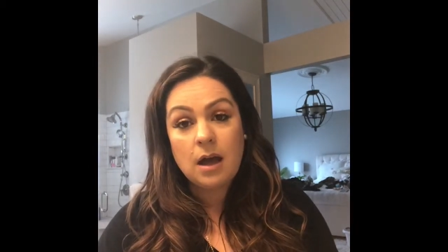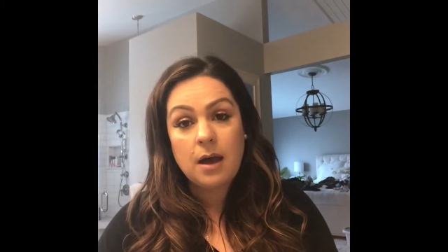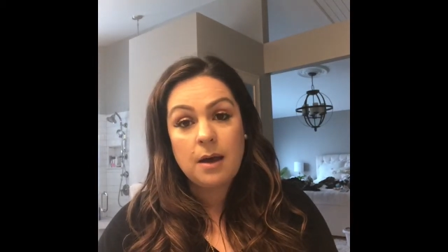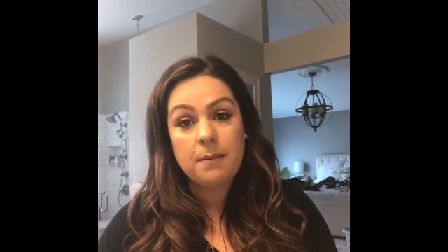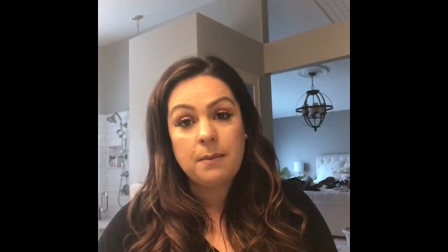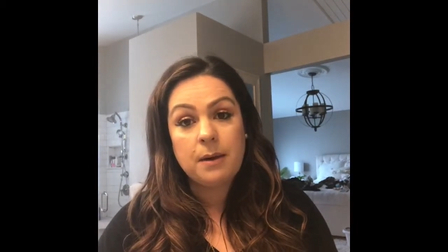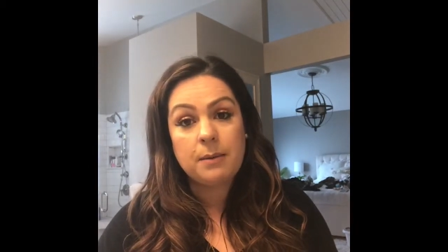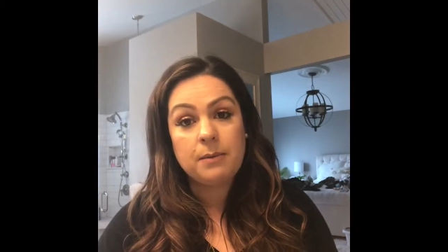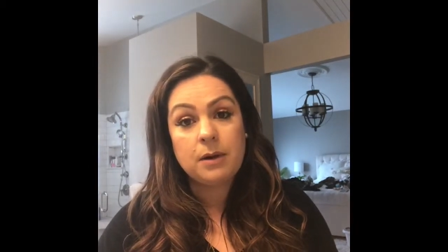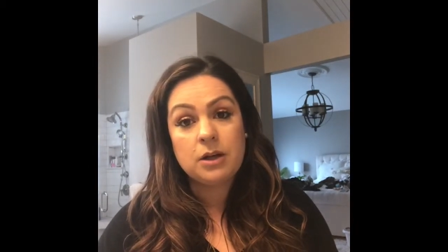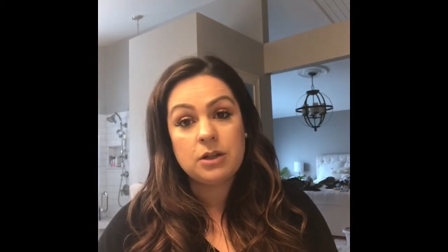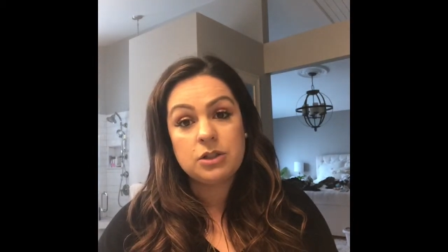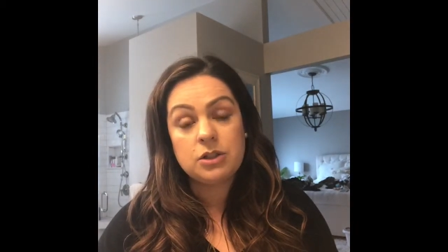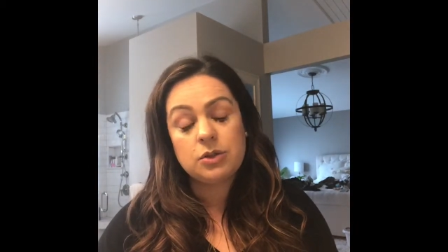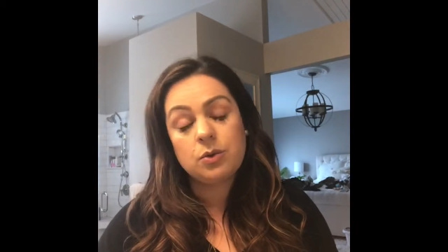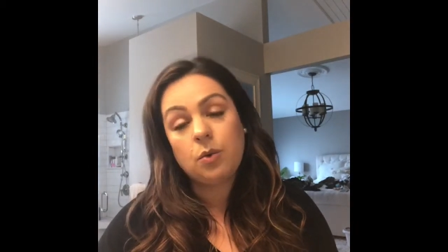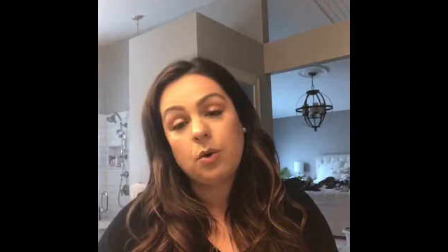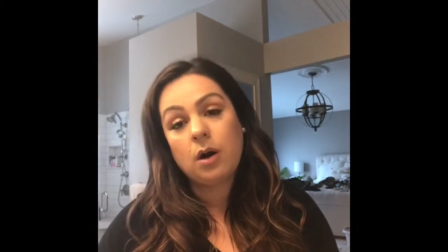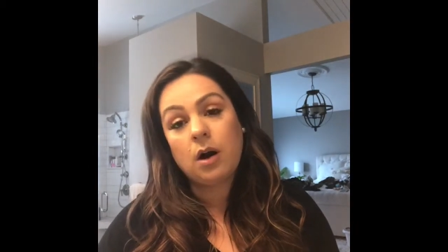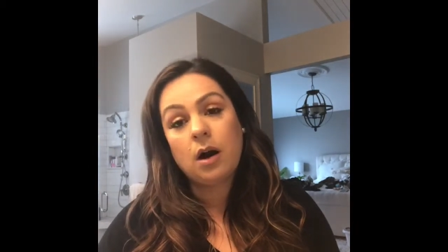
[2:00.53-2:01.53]
I'm not
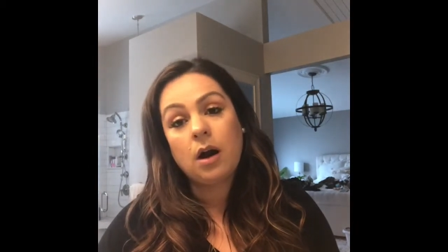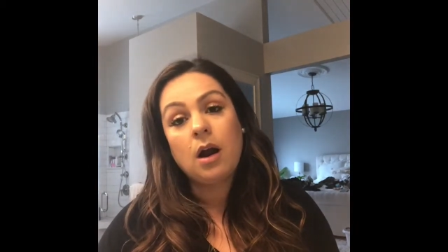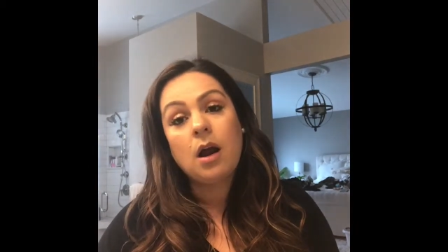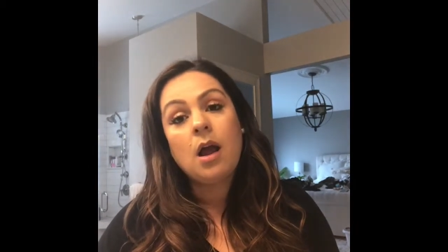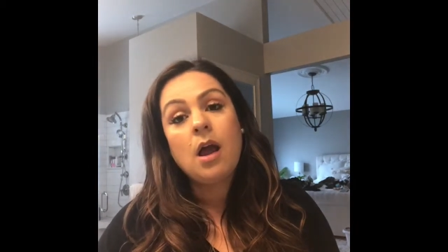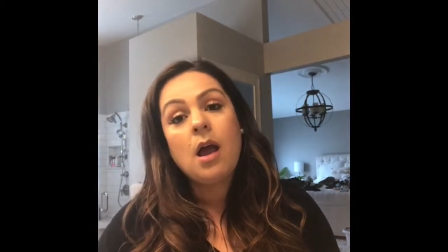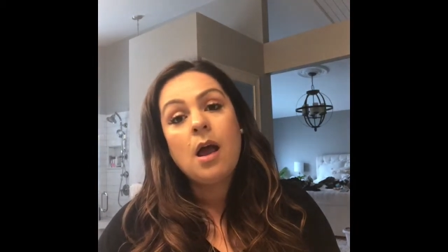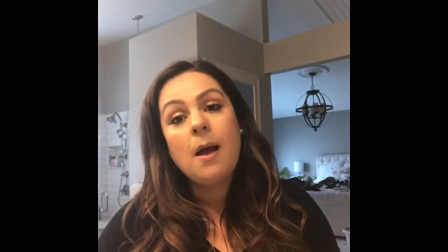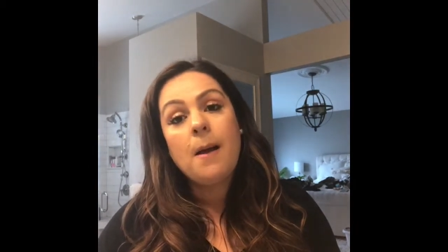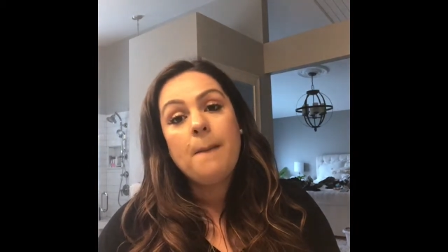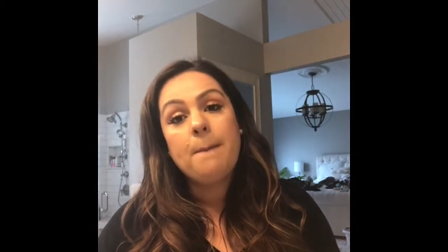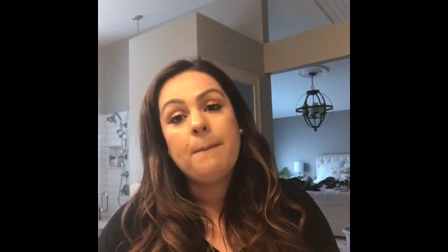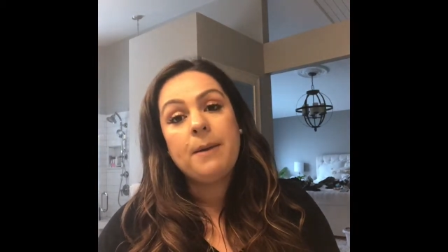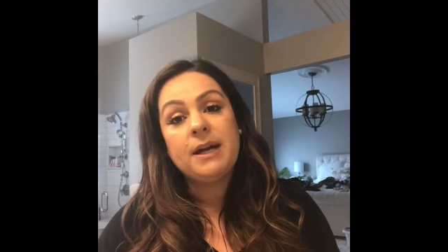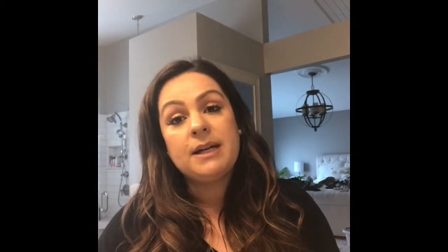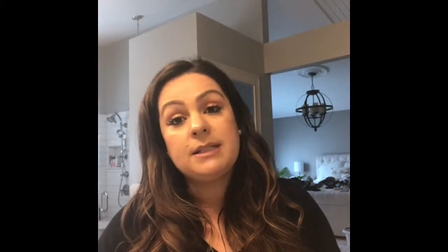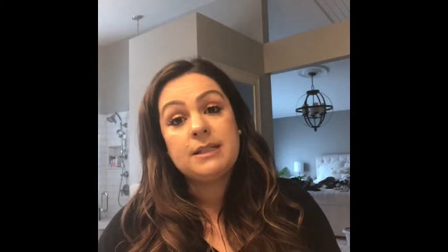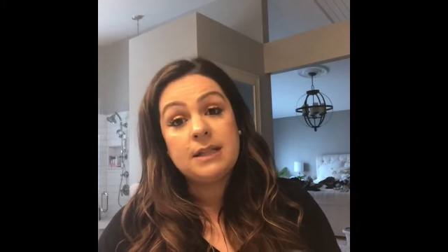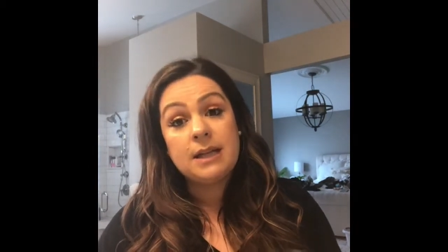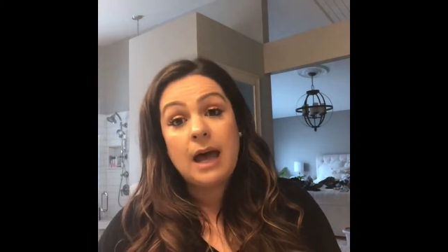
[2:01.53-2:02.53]
sure,
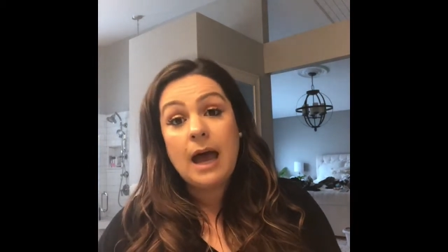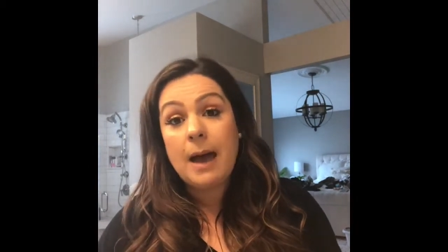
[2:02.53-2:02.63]
but it did